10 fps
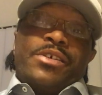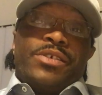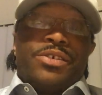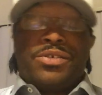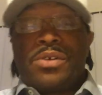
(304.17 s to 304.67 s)
are
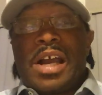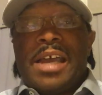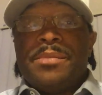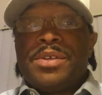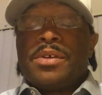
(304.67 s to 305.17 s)

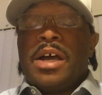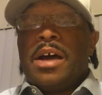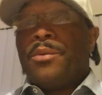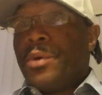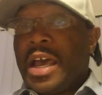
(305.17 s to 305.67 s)
described
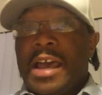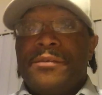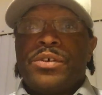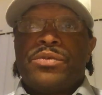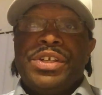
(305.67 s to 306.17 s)

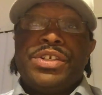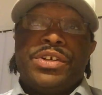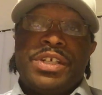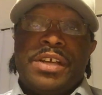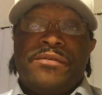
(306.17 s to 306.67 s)
after
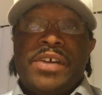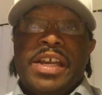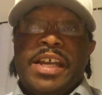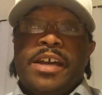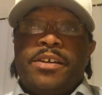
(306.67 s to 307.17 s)
researching and
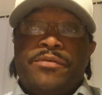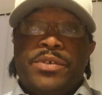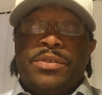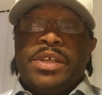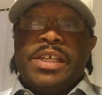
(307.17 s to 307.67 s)
finding out a
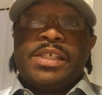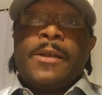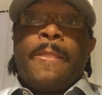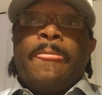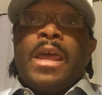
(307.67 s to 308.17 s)
few things.
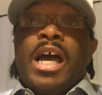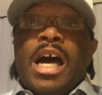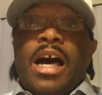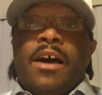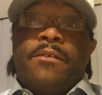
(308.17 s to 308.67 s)

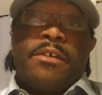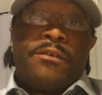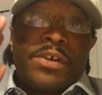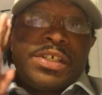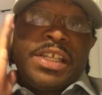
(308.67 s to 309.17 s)

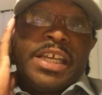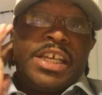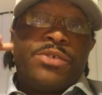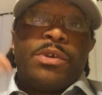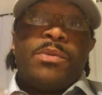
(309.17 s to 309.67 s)
The first thing
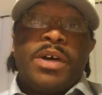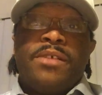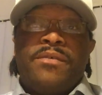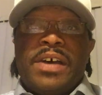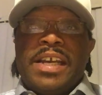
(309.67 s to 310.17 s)
is we
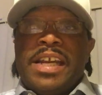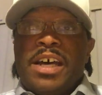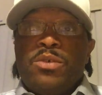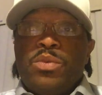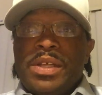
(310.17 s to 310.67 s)
want to find
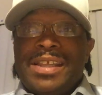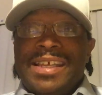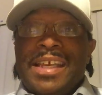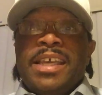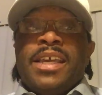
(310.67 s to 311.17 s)
out what
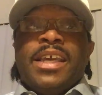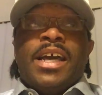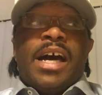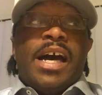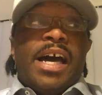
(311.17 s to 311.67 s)
the
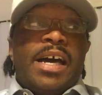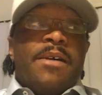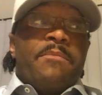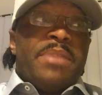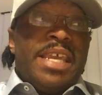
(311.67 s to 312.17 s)

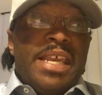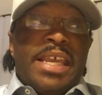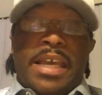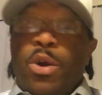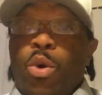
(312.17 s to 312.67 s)

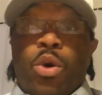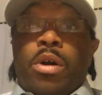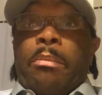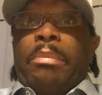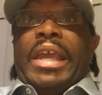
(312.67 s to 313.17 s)
immediate
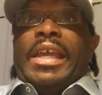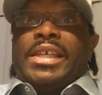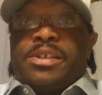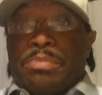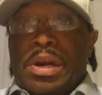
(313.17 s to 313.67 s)
or
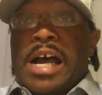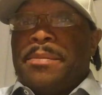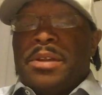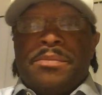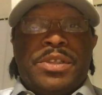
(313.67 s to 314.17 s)
biggest
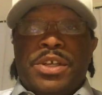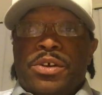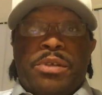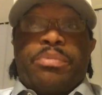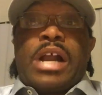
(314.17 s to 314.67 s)
problem,
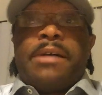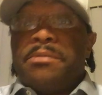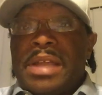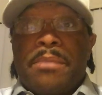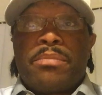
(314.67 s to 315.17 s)
the
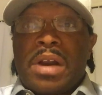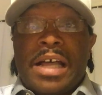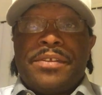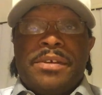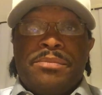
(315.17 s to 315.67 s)
problem that
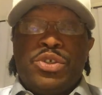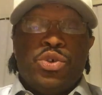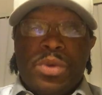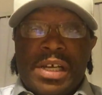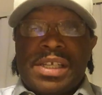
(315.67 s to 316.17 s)
brought them
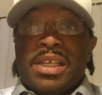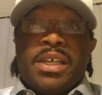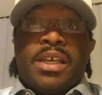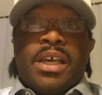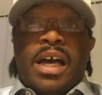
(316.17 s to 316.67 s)
to us
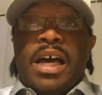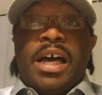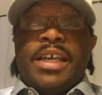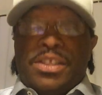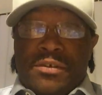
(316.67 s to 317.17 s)

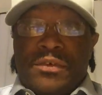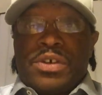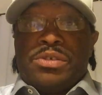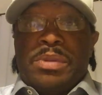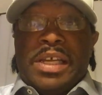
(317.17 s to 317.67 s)
in the
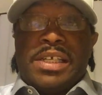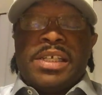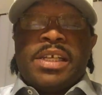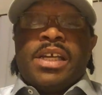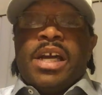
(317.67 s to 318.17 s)
first
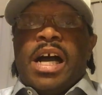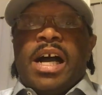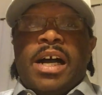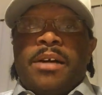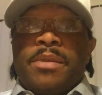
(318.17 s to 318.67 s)
place.
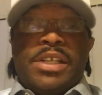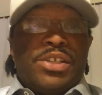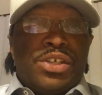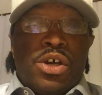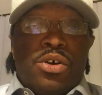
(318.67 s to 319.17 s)

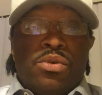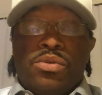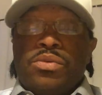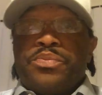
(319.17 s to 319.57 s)
And so